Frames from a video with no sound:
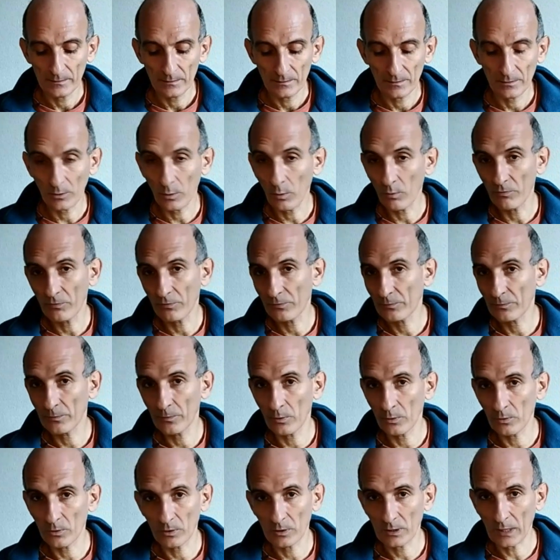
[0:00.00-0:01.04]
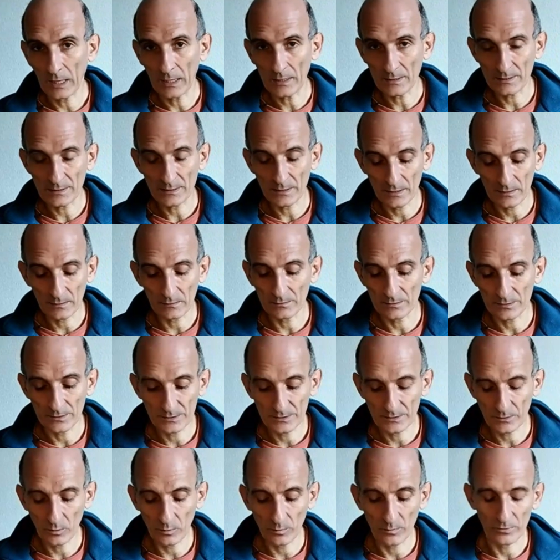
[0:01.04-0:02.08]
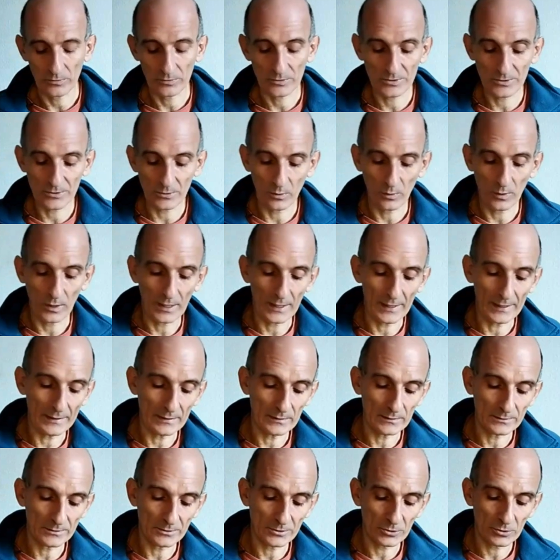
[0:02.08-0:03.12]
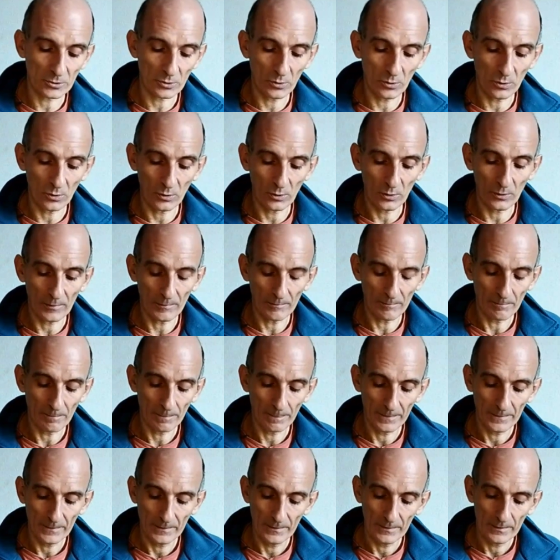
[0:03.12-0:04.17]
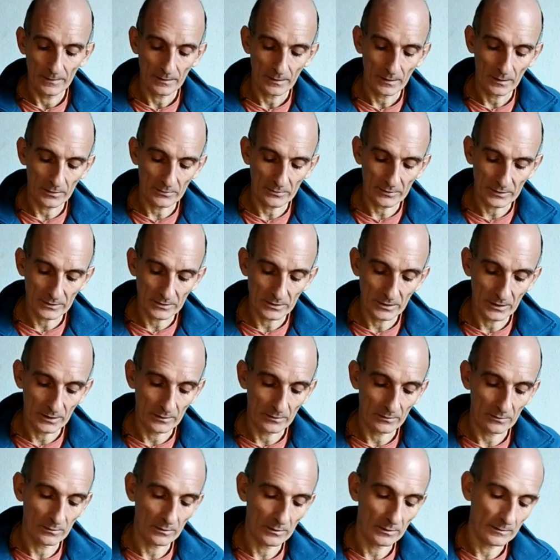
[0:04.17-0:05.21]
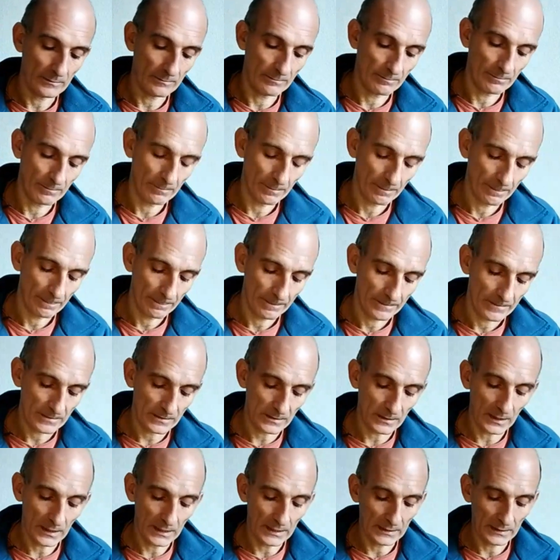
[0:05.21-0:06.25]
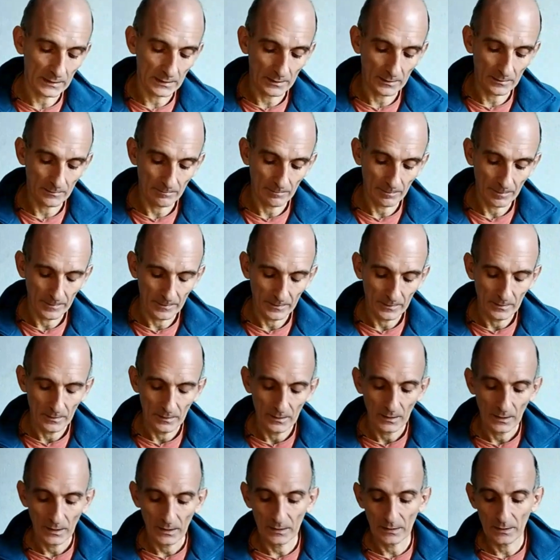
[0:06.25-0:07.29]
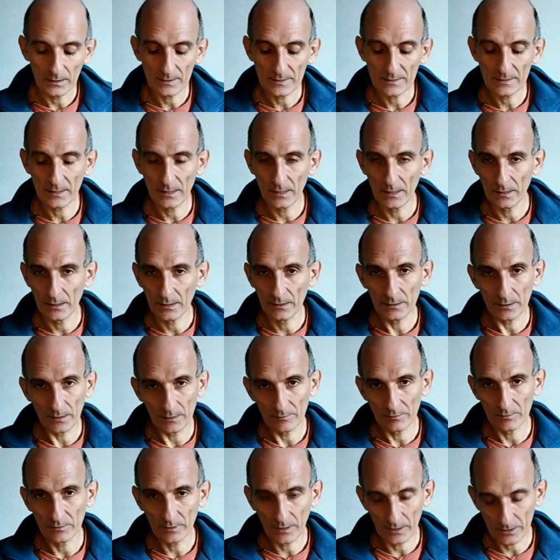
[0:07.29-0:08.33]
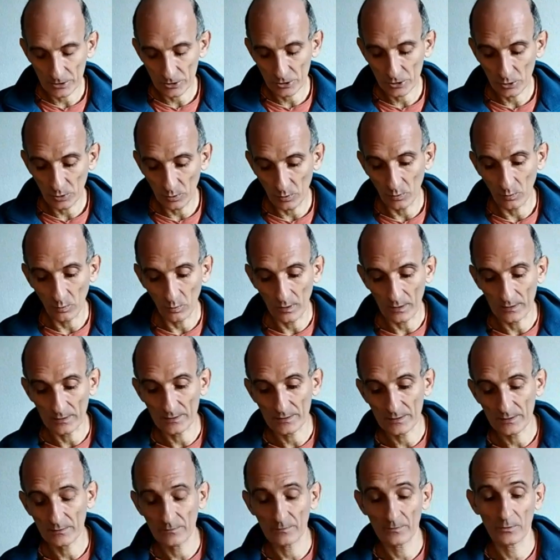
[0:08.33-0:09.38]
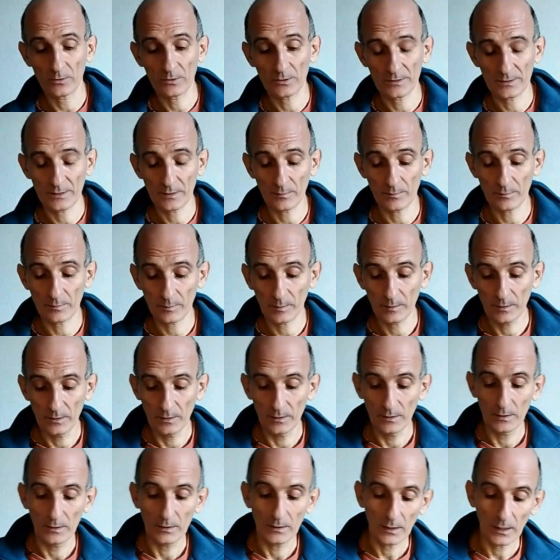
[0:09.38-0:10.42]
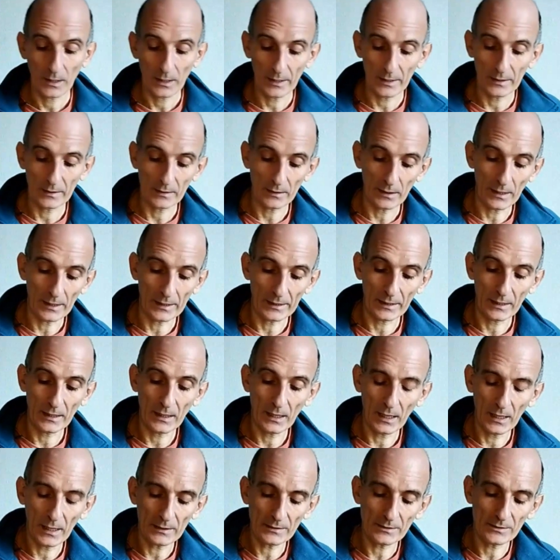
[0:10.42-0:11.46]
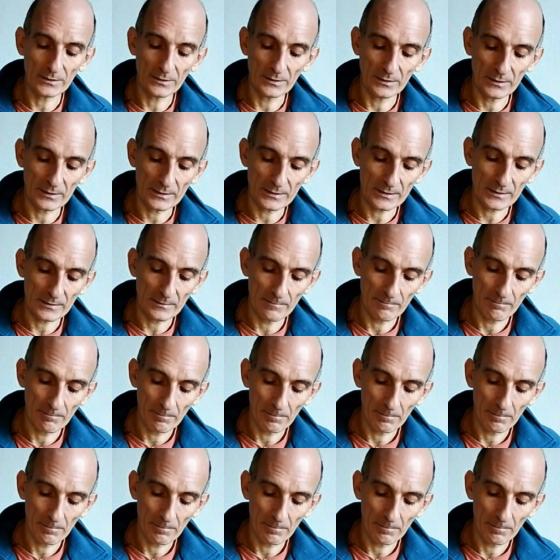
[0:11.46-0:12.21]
Though for us adults it's obvious. So I draw a rectangular slightly, and I say, and even I show once, for example, I cut this